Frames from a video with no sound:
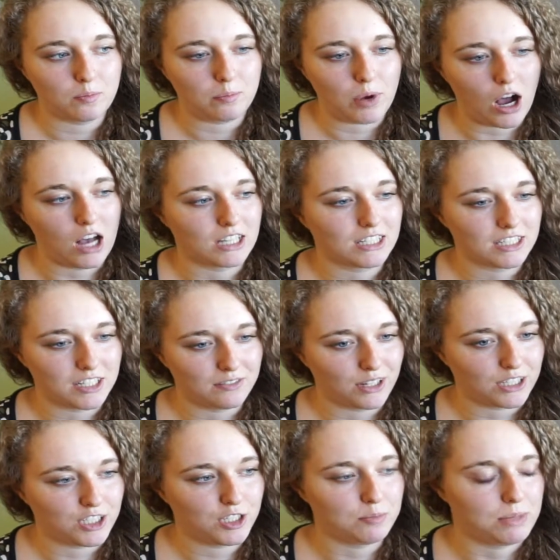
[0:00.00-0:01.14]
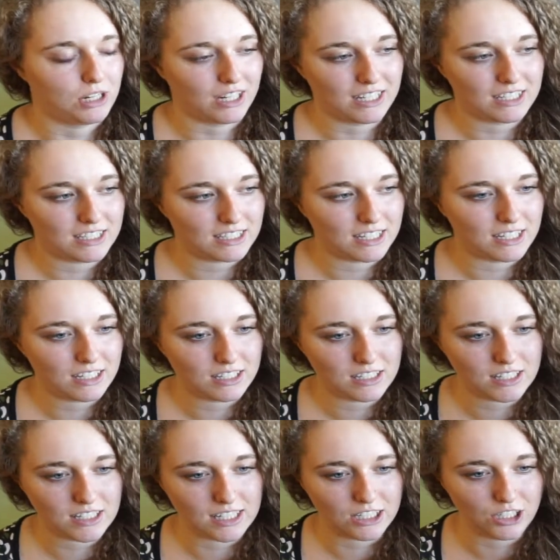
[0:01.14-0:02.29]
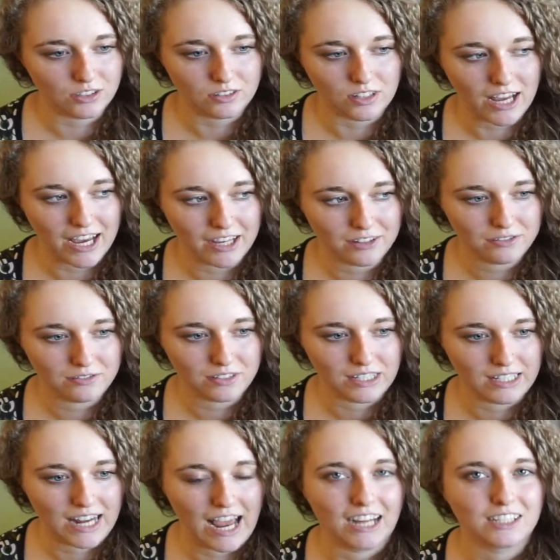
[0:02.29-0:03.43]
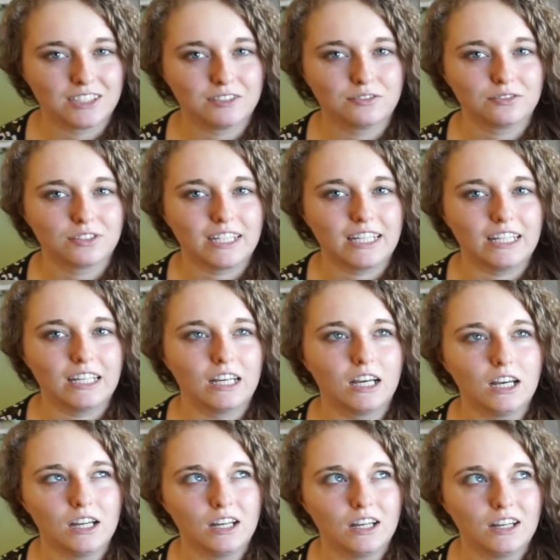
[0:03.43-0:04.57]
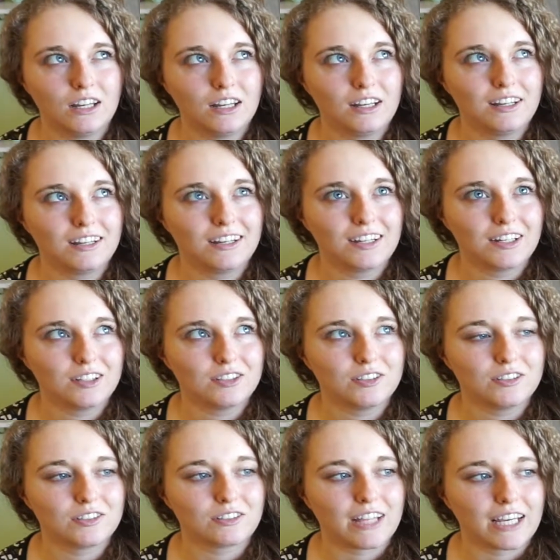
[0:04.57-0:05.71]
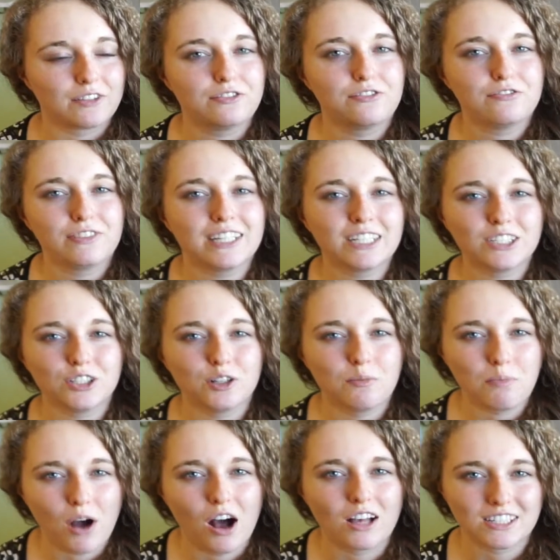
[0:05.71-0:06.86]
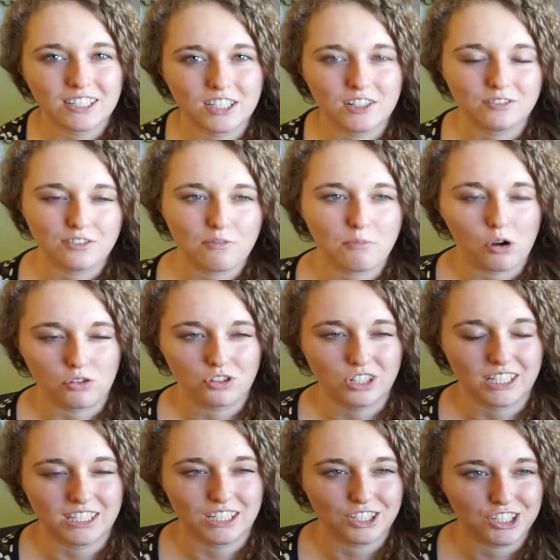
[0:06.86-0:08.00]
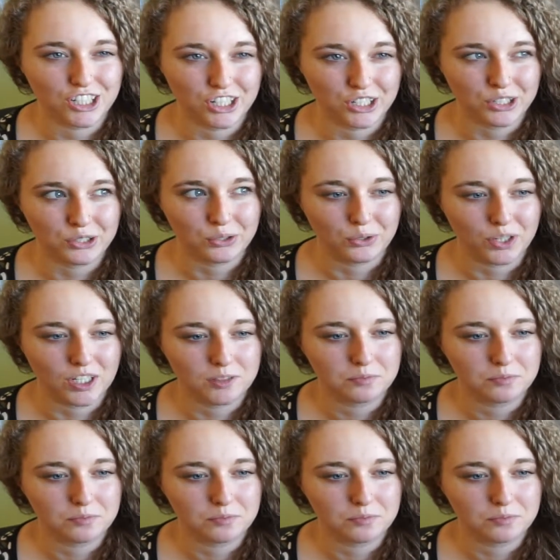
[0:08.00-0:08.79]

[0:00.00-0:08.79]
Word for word: positive experiences in your life and actively like feel positive emotions too